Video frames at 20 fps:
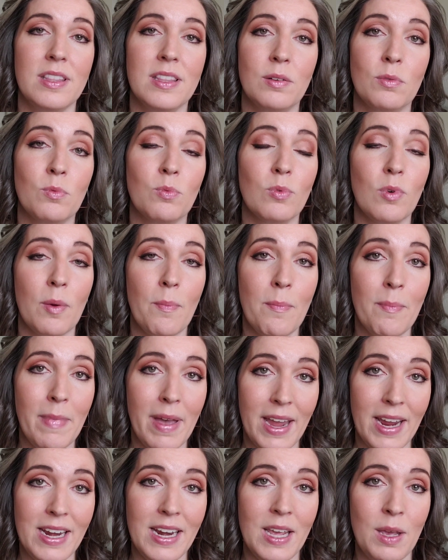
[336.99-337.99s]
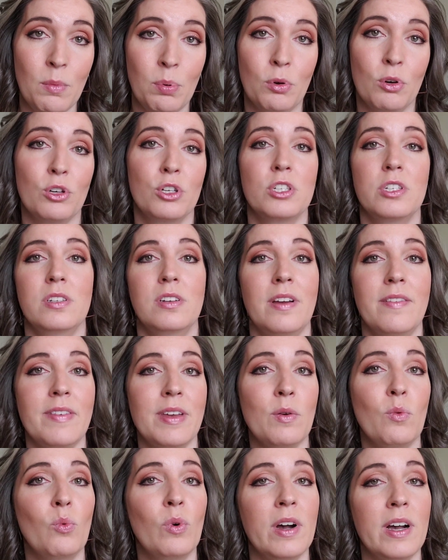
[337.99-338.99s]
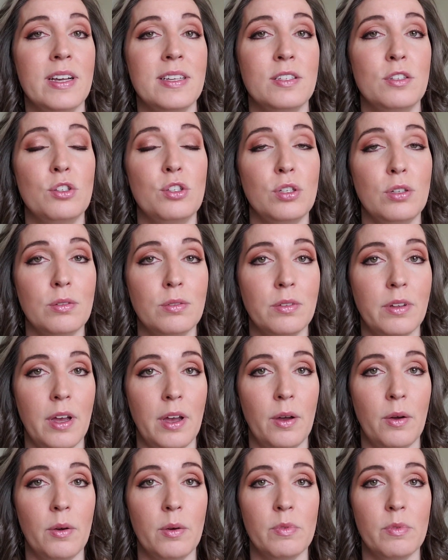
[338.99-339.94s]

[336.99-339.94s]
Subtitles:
The remaining portion of it was too low.